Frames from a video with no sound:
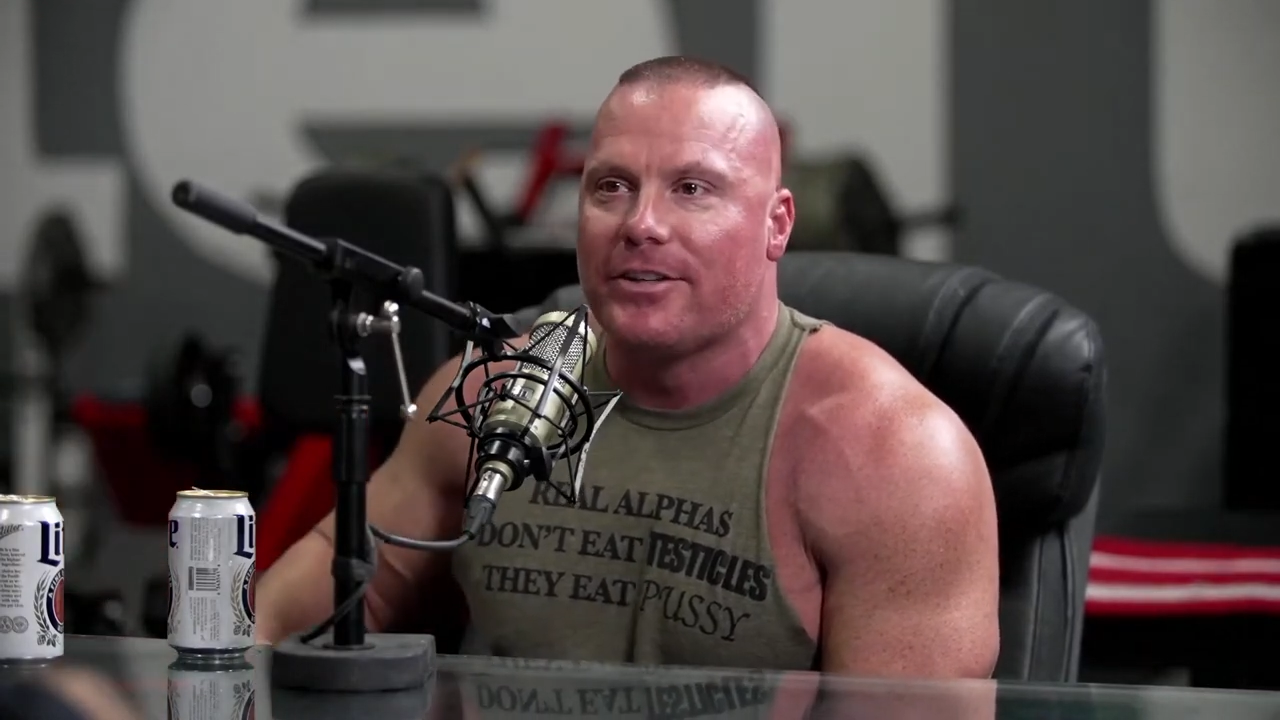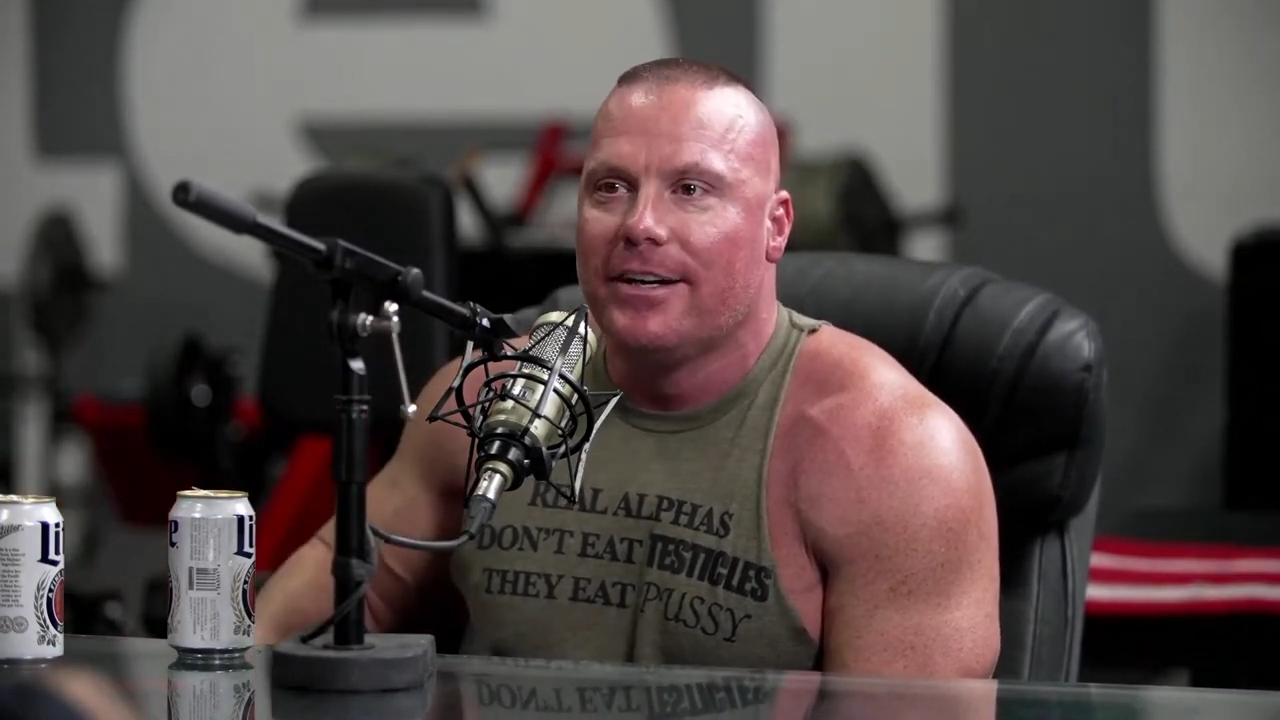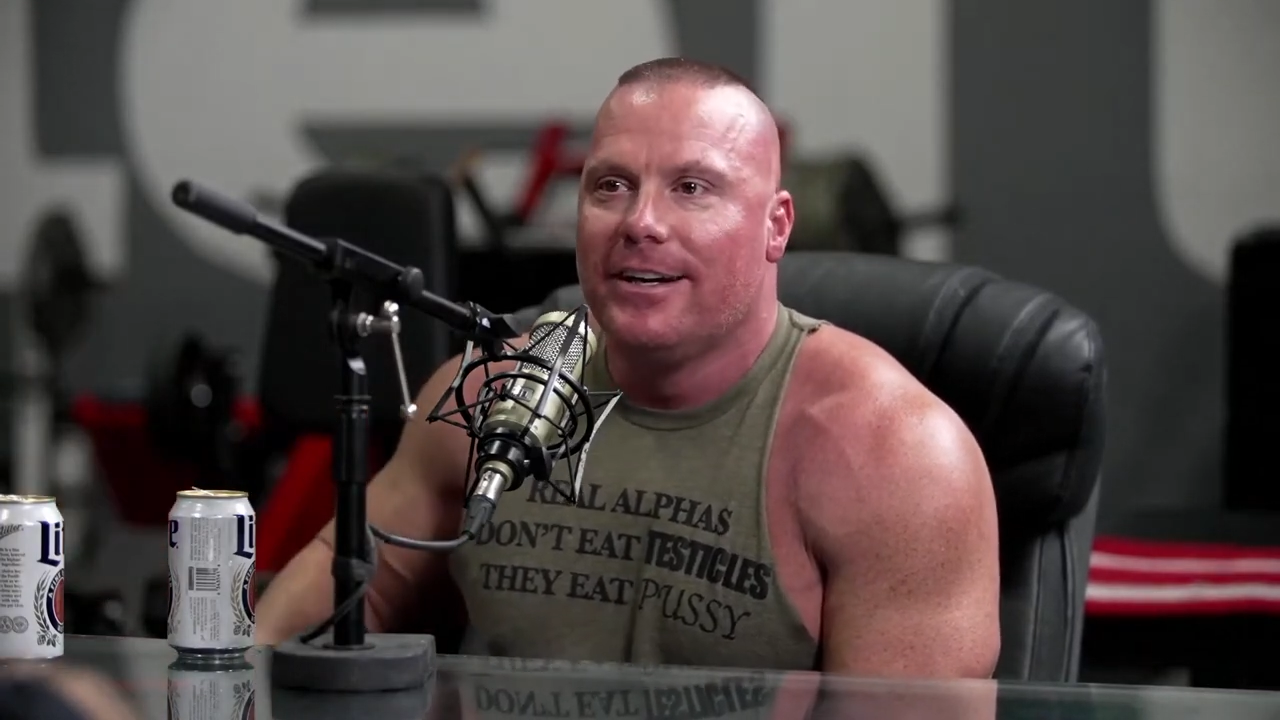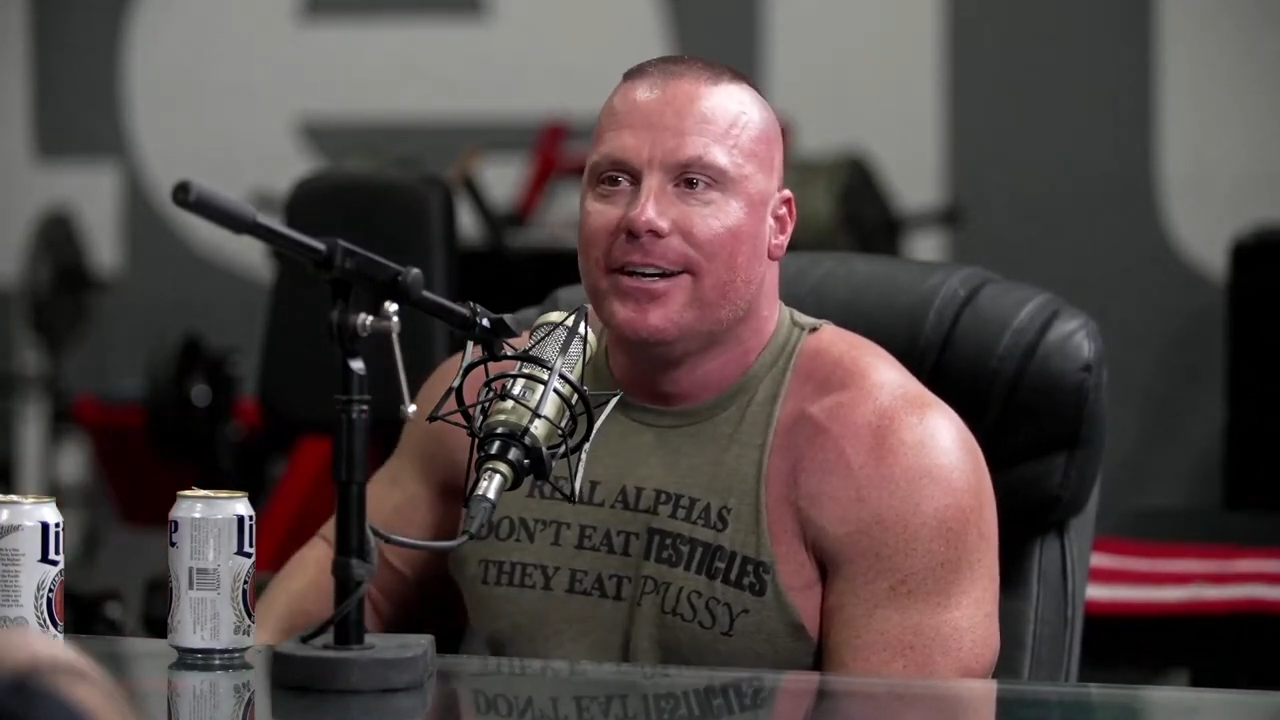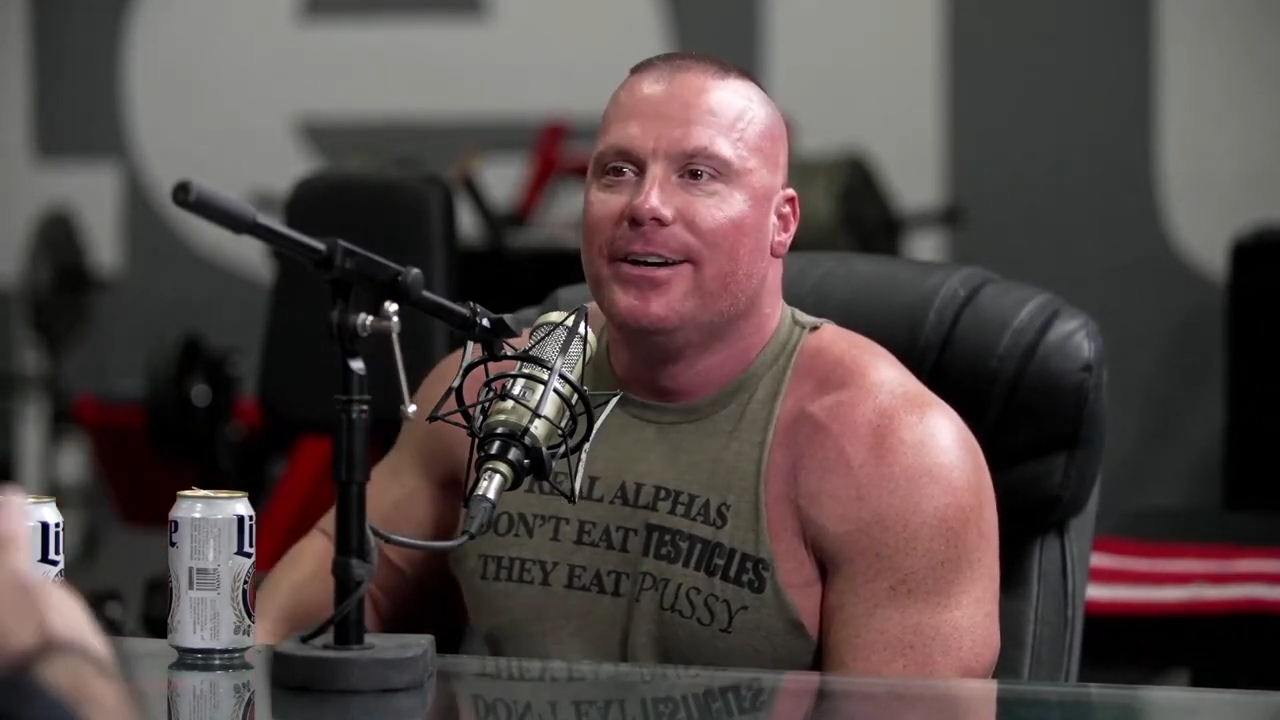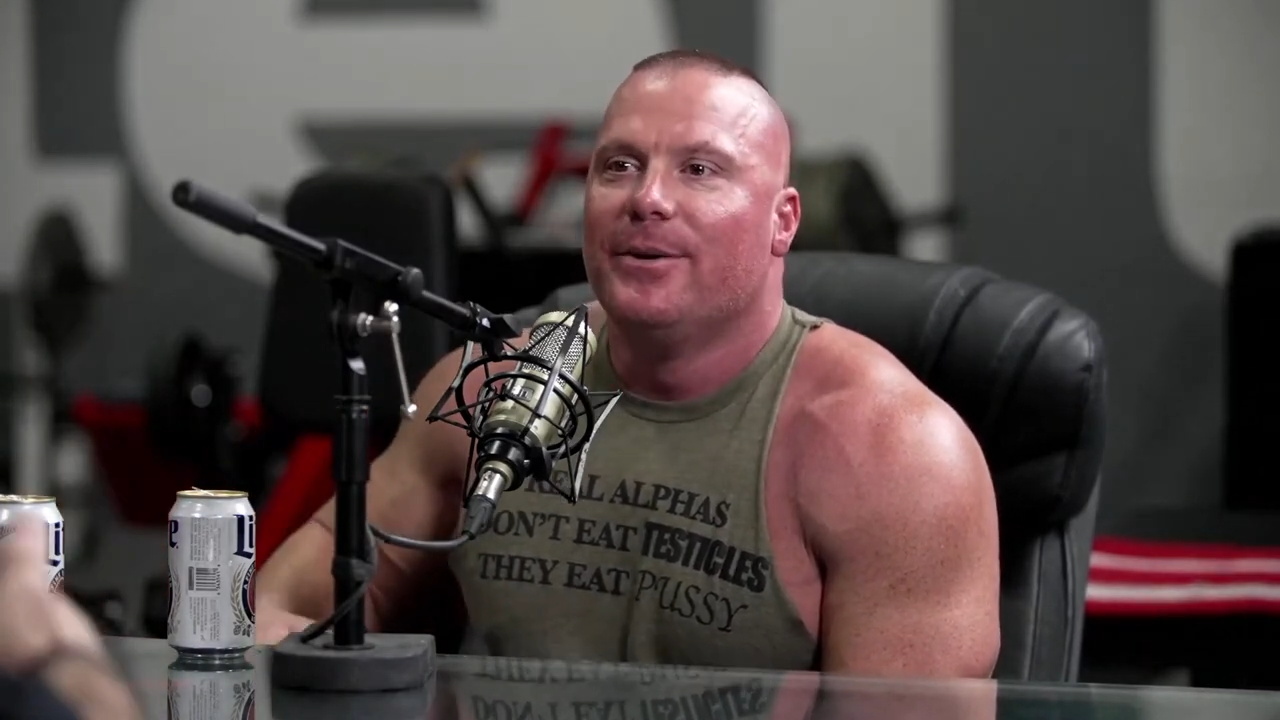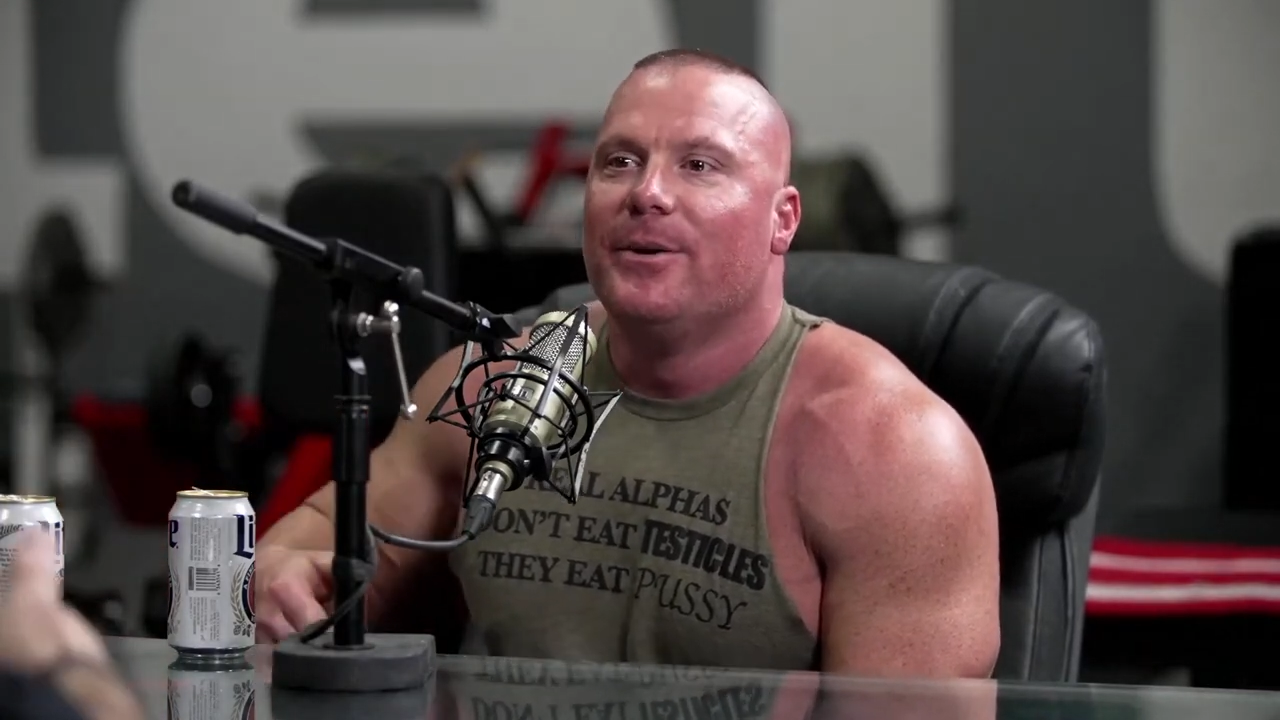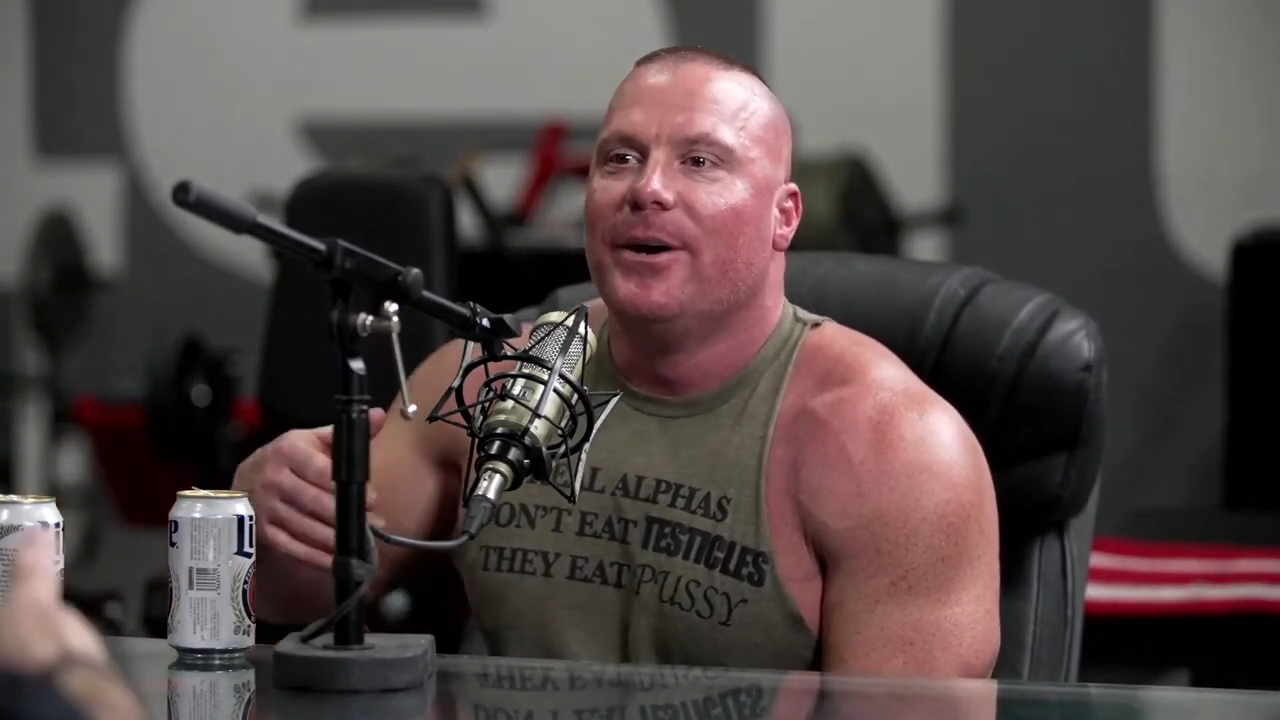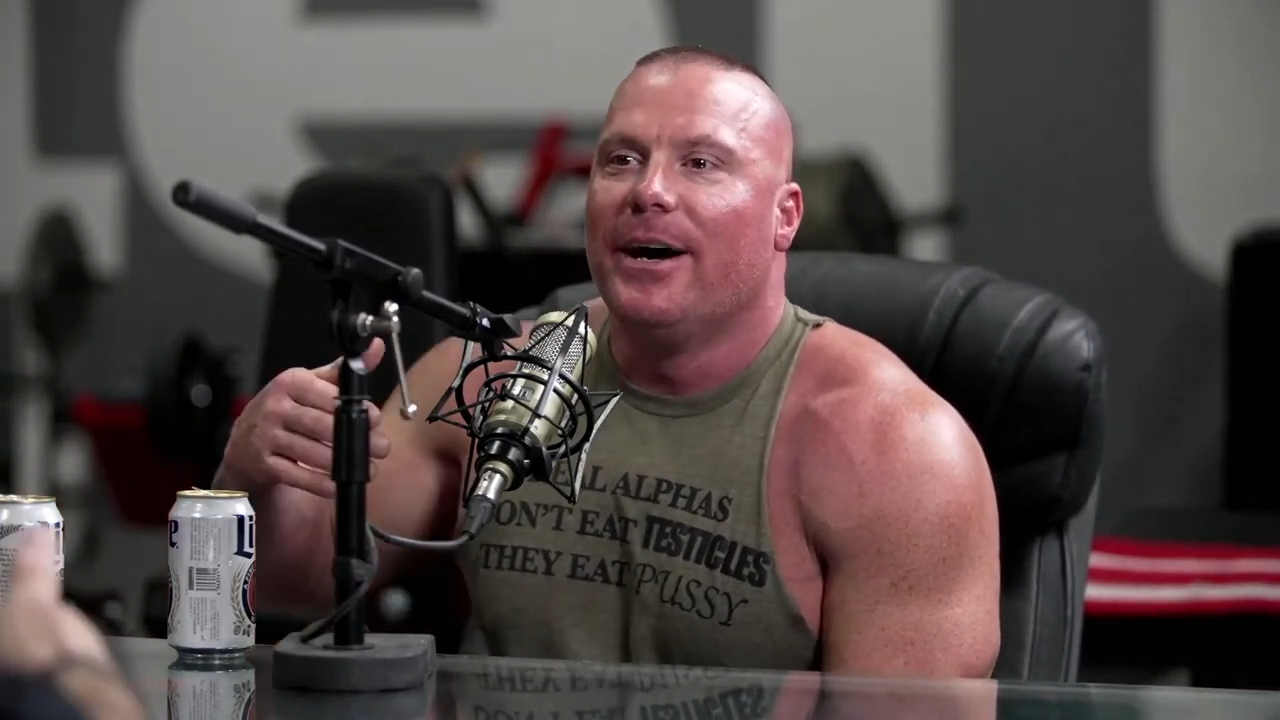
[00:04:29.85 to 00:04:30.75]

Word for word: So you broke